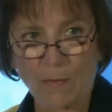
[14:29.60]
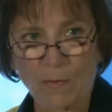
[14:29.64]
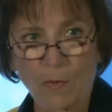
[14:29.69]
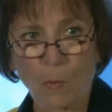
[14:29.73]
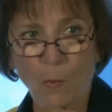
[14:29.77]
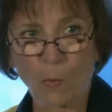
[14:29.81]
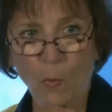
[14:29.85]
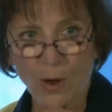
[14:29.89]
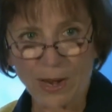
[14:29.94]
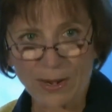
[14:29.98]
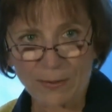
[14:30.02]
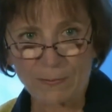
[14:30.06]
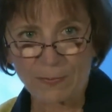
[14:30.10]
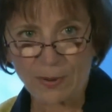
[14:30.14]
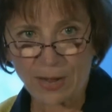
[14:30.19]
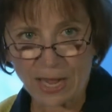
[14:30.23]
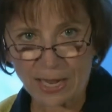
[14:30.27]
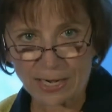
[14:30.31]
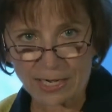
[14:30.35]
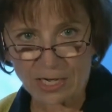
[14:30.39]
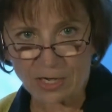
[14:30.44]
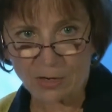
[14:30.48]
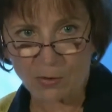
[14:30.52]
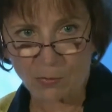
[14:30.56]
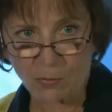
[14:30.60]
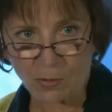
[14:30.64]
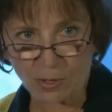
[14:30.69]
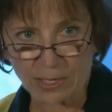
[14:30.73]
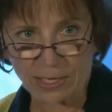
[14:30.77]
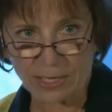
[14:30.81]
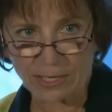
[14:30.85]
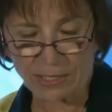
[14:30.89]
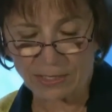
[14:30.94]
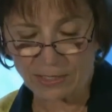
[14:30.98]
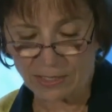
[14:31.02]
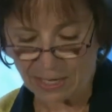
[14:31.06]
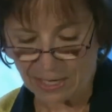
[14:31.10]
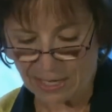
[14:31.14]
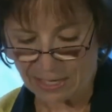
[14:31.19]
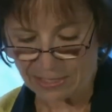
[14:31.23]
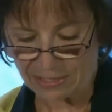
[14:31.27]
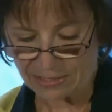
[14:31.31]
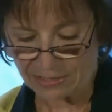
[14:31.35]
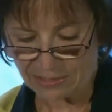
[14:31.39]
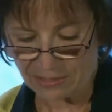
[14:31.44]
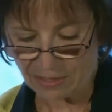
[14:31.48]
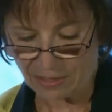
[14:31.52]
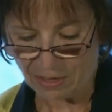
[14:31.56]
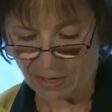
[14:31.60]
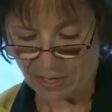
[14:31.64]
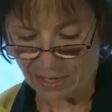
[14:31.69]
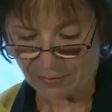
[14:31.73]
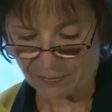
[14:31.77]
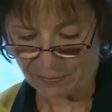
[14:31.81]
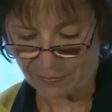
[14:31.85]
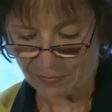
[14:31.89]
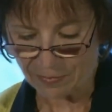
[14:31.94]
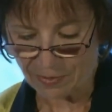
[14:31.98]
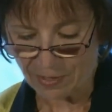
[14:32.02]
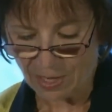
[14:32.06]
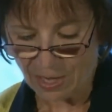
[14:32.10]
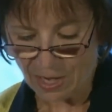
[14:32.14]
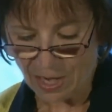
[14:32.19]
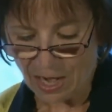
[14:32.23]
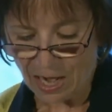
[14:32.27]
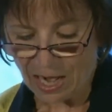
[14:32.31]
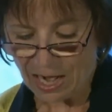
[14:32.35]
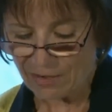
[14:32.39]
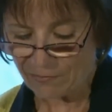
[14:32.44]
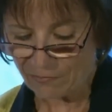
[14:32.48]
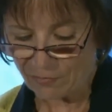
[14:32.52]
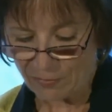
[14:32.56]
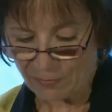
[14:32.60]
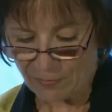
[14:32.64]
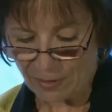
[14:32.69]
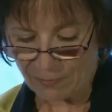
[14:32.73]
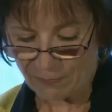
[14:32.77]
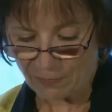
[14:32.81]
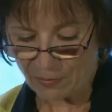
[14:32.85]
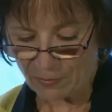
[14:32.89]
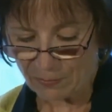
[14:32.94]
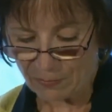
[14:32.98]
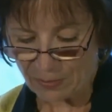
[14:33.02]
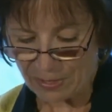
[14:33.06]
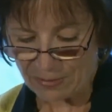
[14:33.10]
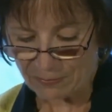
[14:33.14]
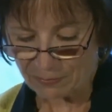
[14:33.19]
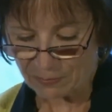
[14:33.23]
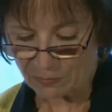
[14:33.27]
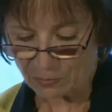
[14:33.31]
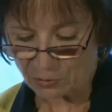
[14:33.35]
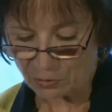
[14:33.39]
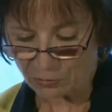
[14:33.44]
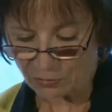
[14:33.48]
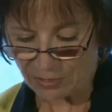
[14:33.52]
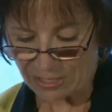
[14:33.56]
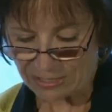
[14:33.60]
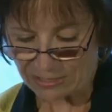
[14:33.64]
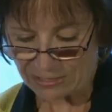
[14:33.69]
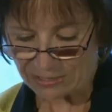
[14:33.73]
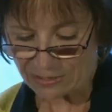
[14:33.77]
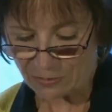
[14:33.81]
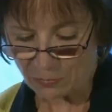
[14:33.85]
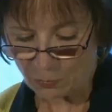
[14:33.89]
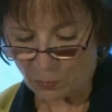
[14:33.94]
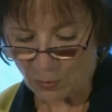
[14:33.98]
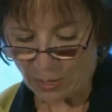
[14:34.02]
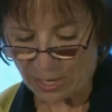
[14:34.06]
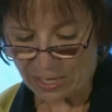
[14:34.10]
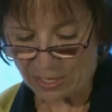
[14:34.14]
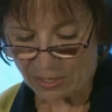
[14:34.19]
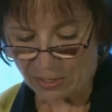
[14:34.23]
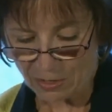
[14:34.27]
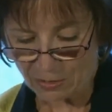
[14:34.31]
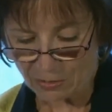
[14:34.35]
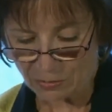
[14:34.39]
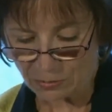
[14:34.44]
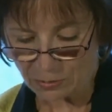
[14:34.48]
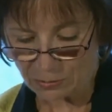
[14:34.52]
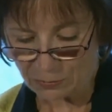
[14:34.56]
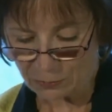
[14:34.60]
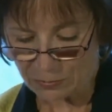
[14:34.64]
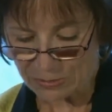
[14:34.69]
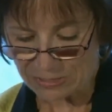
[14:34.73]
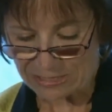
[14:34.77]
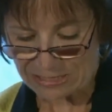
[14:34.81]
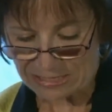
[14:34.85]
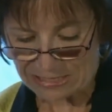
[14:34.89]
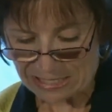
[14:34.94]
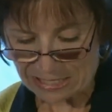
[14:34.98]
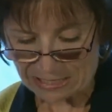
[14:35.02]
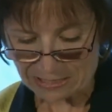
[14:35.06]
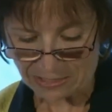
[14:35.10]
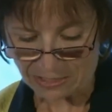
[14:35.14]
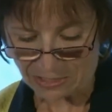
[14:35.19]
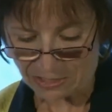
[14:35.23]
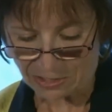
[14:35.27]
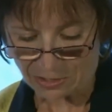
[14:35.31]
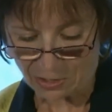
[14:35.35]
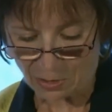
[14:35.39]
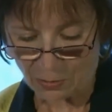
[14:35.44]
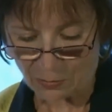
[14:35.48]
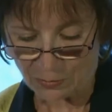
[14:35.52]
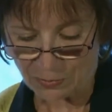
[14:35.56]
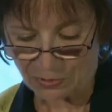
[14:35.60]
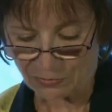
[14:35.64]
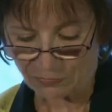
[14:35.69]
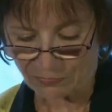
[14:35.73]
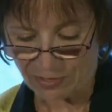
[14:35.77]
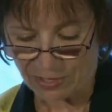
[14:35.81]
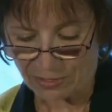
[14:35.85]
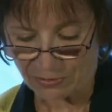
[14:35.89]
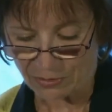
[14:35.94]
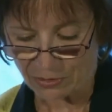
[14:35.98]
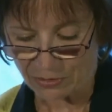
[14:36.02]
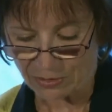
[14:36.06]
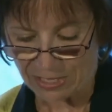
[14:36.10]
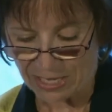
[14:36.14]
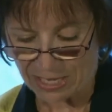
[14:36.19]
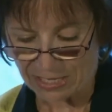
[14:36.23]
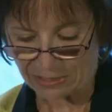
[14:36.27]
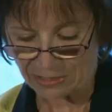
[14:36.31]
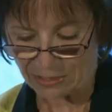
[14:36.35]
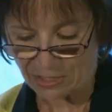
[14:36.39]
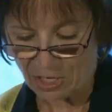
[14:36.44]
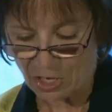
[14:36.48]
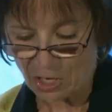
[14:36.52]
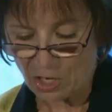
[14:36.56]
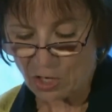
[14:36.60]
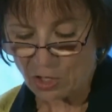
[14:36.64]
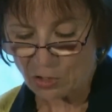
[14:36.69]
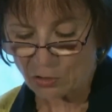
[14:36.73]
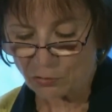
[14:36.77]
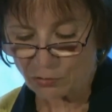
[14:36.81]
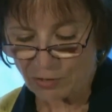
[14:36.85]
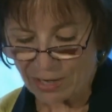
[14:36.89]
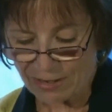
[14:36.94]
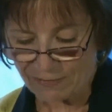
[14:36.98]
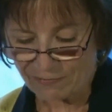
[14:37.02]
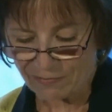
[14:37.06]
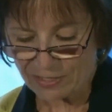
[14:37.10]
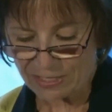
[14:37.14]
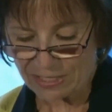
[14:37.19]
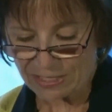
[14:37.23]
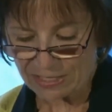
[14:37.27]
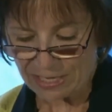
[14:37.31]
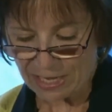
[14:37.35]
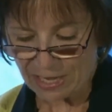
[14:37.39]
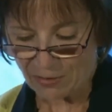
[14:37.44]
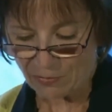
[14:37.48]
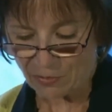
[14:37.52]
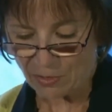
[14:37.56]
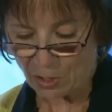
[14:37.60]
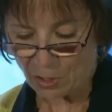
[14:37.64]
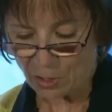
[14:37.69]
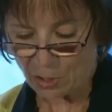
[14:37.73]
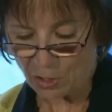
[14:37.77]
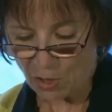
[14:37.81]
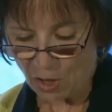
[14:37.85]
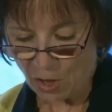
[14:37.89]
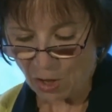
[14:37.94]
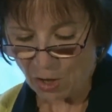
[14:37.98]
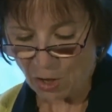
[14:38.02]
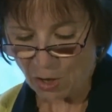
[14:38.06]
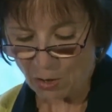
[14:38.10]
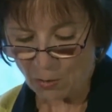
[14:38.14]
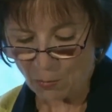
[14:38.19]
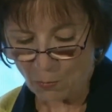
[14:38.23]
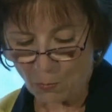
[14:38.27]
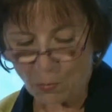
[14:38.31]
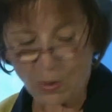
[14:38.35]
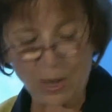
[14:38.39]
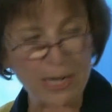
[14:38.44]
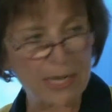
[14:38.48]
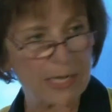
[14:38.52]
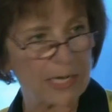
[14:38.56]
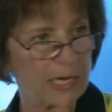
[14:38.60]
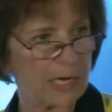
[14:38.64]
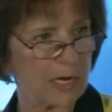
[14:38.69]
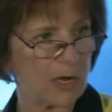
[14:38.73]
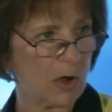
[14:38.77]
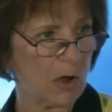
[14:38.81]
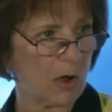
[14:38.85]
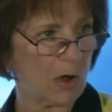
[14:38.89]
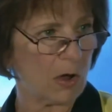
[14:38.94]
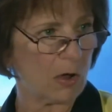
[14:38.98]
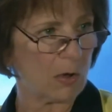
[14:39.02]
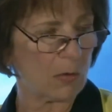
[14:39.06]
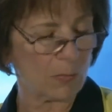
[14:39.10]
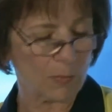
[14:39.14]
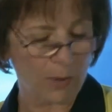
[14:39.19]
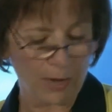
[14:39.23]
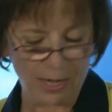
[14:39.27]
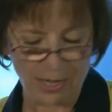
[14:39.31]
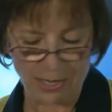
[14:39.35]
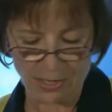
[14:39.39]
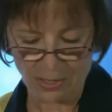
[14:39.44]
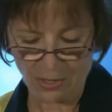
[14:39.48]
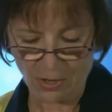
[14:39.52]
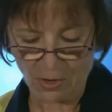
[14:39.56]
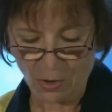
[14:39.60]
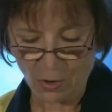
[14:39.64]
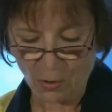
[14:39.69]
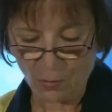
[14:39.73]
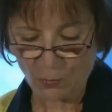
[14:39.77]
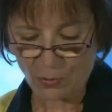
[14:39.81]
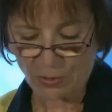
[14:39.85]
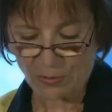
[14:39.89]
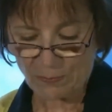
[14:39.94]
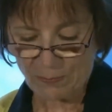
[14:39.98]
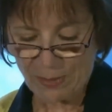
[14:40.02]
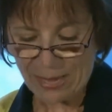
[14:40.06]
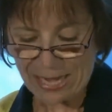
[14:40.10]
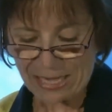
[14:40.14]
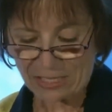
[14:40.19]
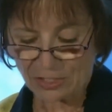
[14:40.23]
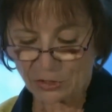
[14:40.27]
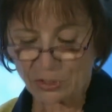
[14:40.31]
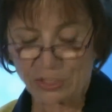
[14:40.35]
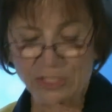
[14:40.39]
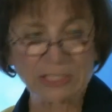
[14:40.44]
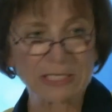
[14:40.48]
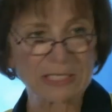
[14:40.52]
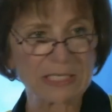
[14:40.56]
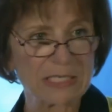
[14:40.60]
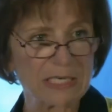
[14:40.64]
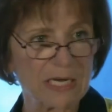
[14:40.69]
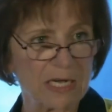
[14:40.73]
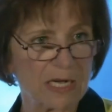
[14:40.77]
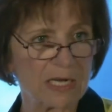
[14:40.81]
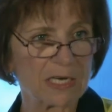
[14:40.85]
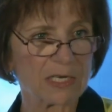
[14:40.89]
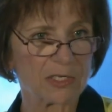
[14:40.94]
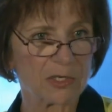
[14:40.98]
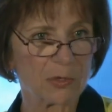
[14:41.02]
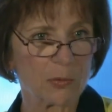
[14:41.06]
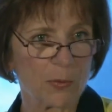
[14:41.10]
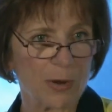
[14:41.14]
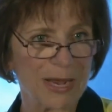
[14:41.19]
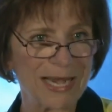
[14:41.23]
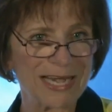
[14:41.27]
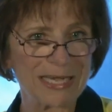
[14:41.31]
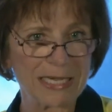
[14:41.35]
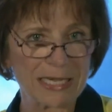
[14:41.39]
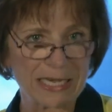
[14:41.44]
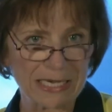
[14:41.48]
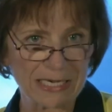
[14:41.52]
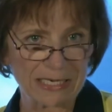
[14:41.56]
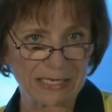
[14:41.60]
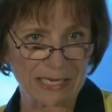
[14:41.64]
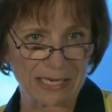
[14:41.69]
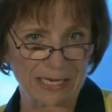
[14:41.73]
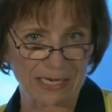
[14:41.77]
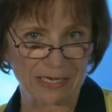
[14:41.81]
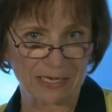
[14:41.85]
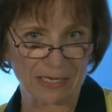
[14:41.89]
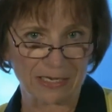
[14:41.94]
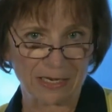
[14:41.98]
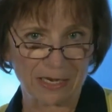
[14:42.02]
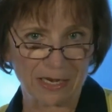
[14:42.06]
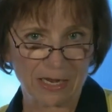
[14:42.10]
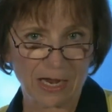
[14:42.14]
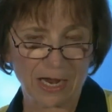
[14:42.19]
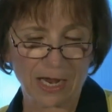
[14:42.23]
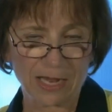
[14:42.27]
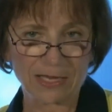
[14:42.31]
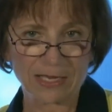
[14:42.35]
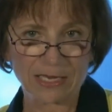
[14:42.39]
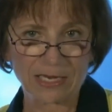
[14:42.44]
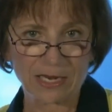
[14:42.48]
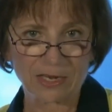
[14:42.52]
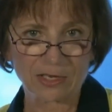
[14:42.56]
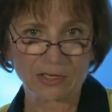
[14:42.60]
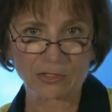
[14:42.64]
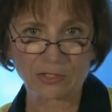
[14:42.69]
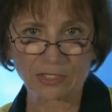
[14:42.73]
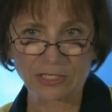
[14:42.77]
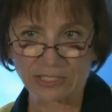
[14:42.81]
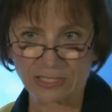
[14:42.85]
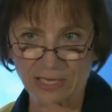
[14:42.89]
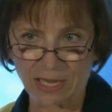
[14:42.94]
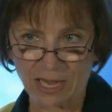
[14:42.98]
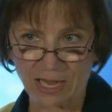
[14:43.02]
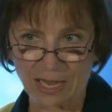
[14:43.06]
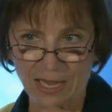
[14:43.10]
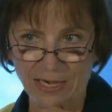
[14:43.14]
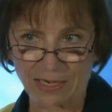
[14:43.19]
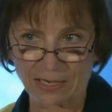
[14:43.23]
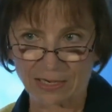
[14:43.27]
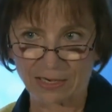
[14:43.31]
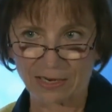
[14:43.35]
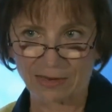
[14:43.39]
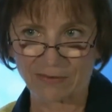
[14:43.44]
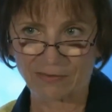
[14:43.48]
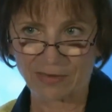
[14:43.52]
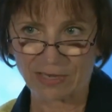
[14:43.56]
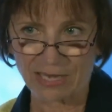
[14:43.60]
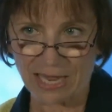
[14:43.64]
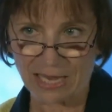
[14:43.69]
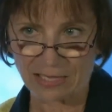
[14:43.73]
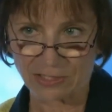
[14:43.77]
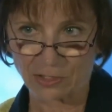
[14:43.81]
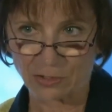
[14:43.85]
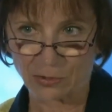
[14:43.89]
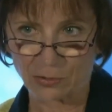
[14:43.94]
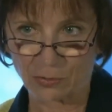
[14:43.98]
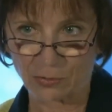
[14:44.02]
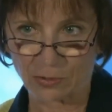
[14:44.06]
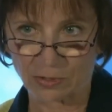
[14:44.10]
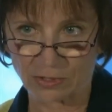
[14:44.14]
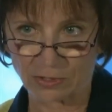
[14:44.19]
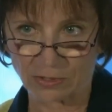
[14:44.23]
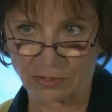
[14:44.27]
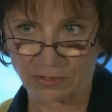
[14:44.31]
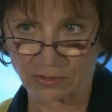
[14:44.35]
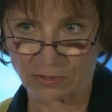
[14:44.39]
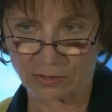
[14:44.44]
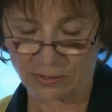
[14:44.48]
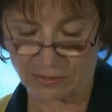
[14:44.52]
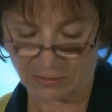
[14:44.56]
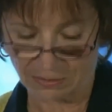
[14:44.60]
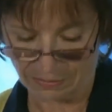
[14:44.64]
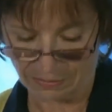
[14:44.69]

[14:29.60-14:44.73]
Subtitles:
one body organ at a time. I remember people dressed in white coats with stethoscopes around their necks, traveling down the long, winding hallway, with patients tucked away neatly on the other side of glass doors.